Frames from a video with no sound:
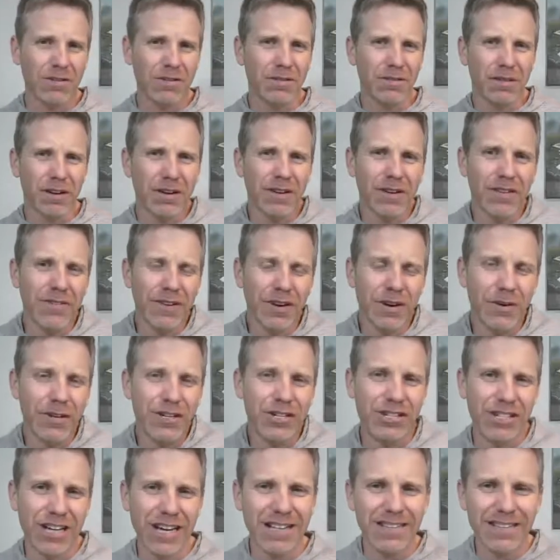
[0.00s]
even know what
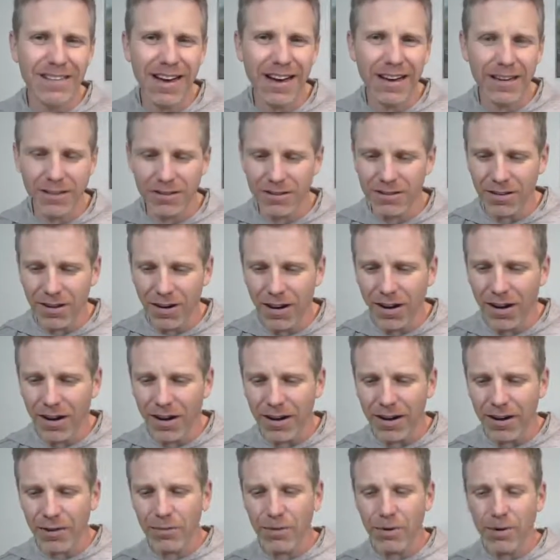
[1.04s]
Gentiles
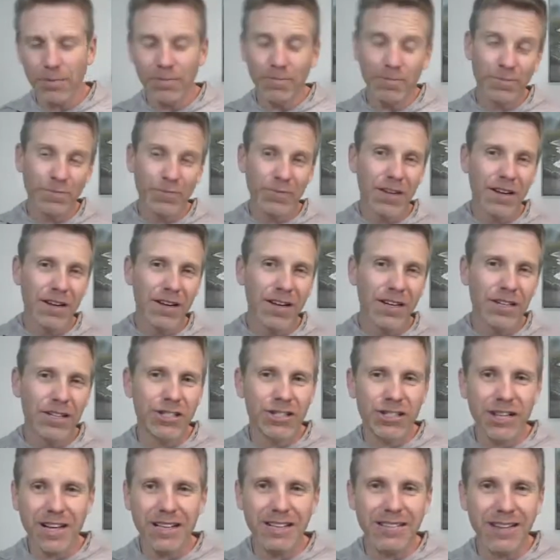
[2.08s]
are. Well,
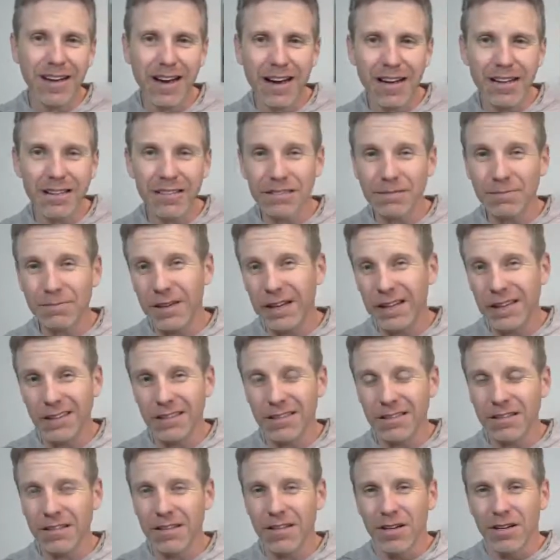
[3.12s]
Gentiles
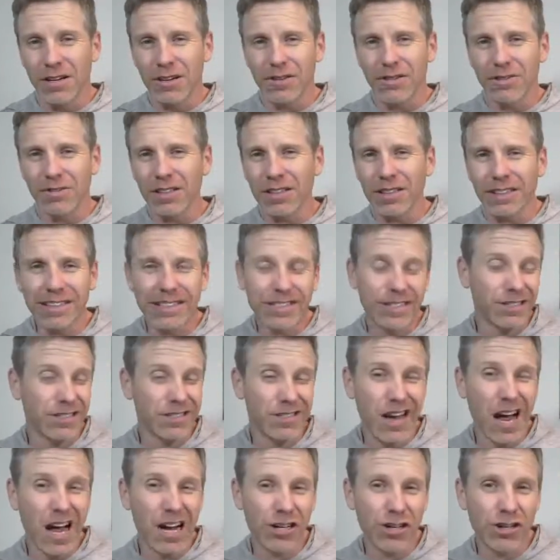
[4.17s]
means really just
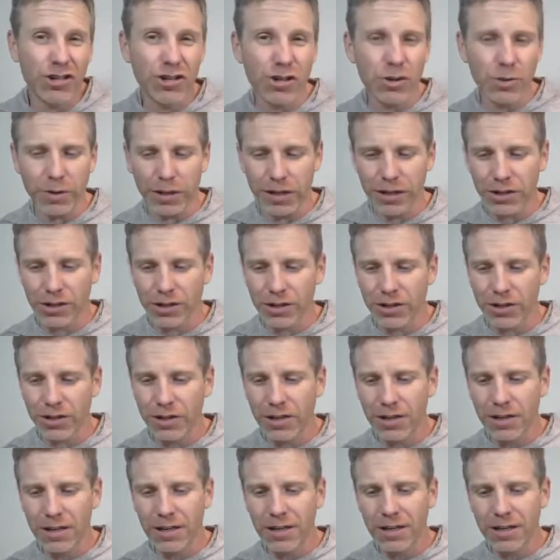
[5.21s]
not Jewish,
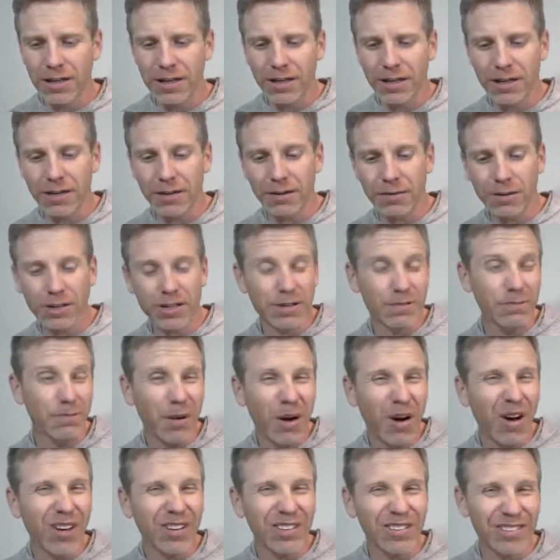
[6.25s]
which in
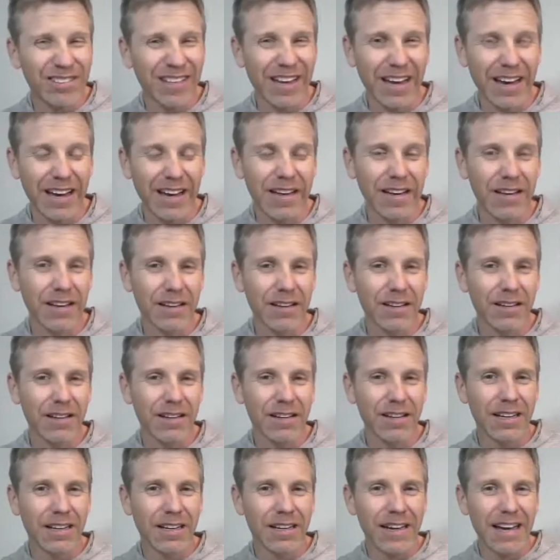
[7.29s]
Paul's day
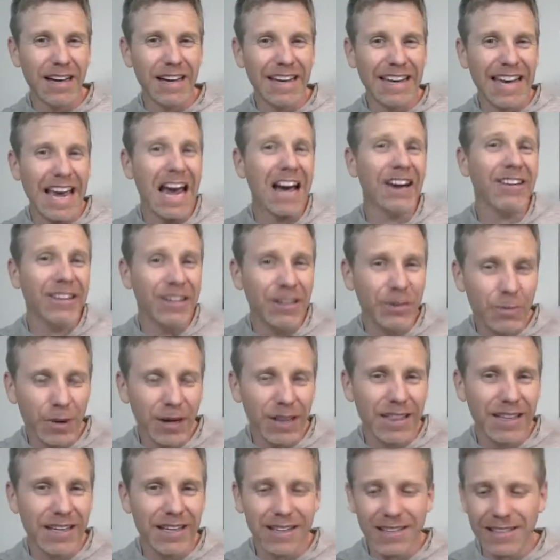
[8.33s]
carried
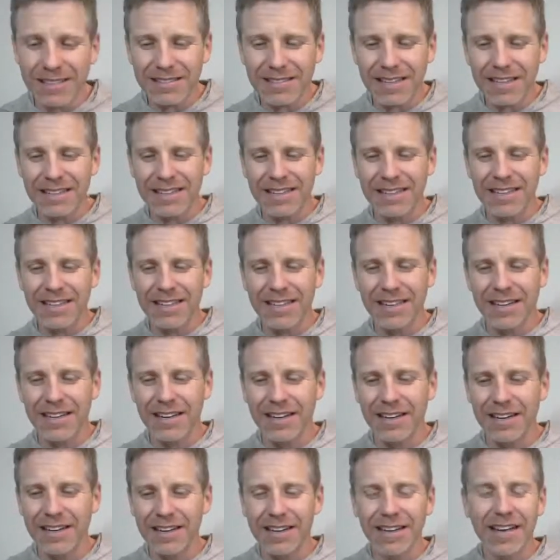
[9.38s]
with it this idea
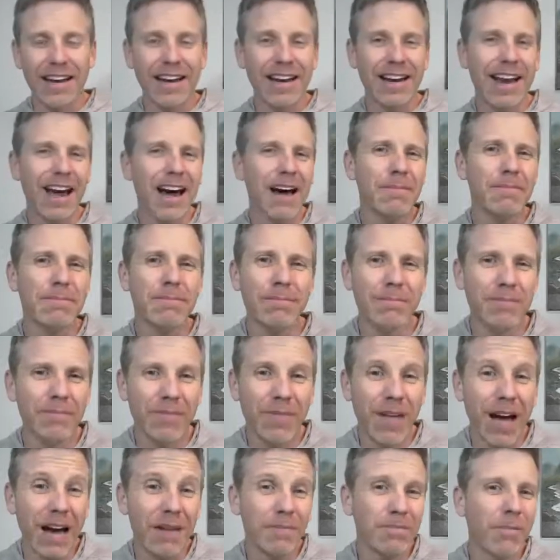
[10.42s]
that
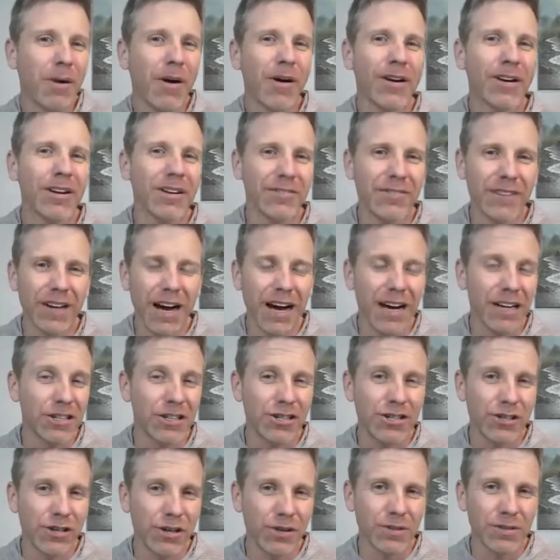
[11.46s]
not part of God's
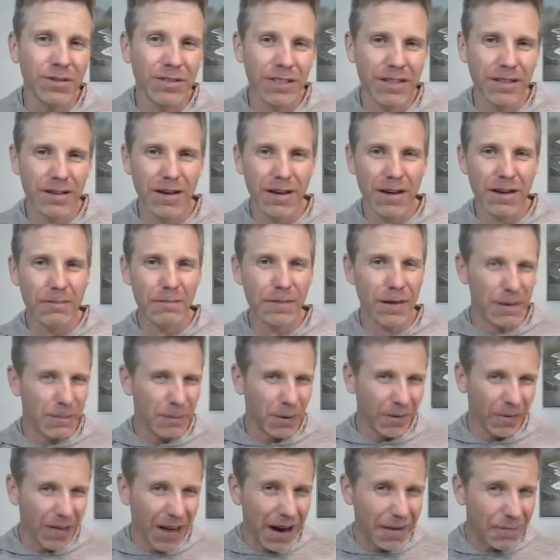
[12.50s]
chosen
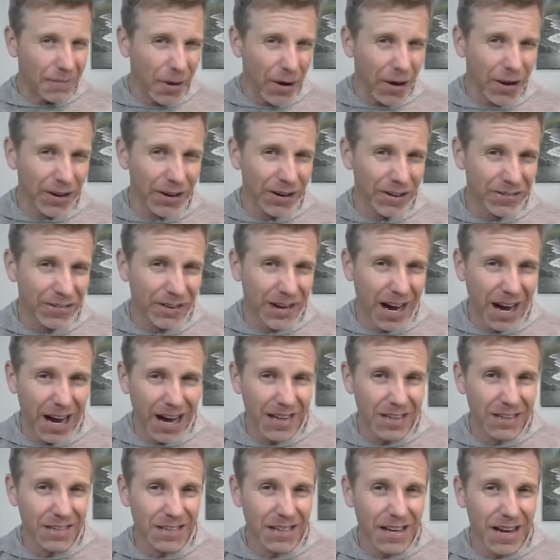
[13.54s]
people, not part of
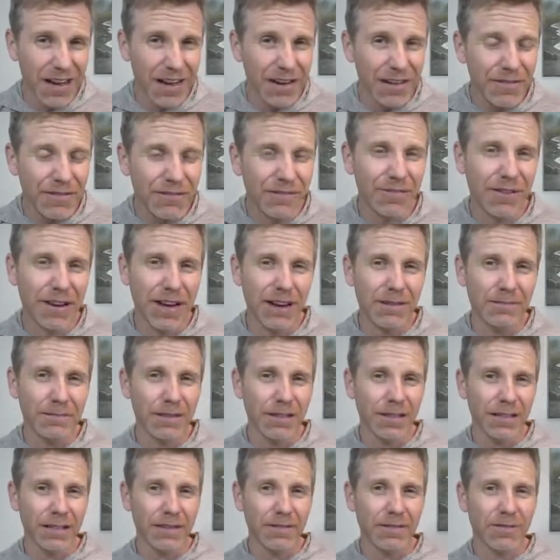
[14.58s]
God's
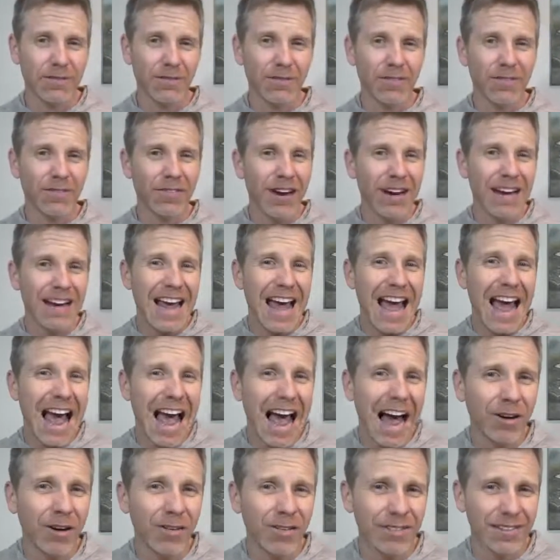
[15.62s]
family, right?
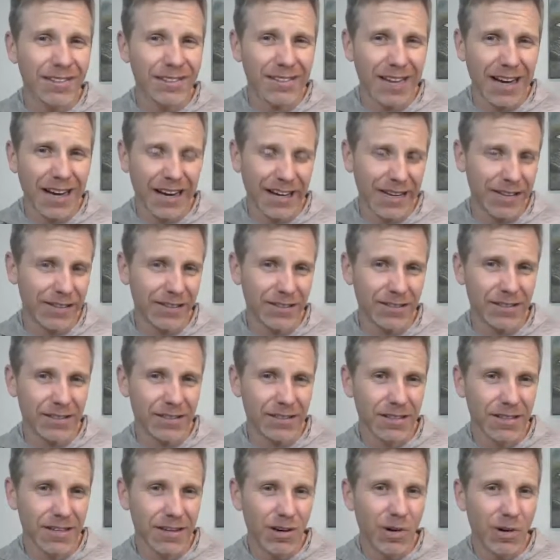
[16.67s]

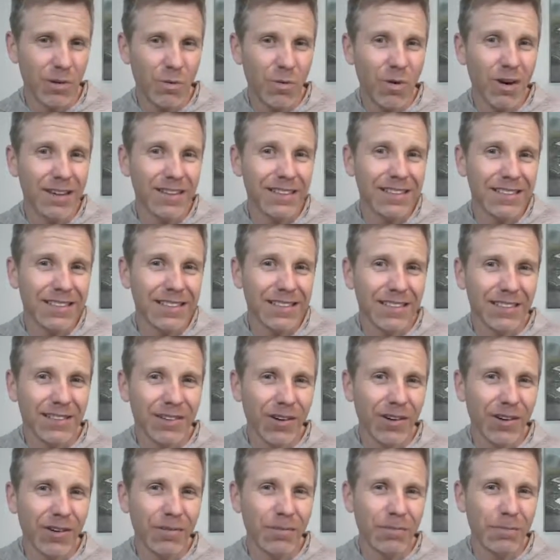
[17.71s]
Outsiders, ones that
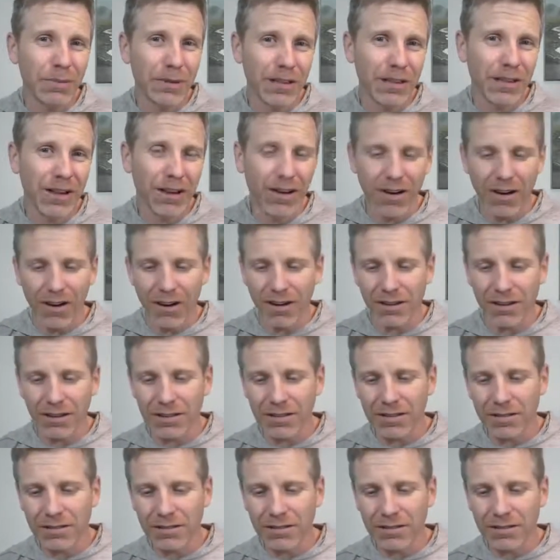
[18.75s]
don't belong.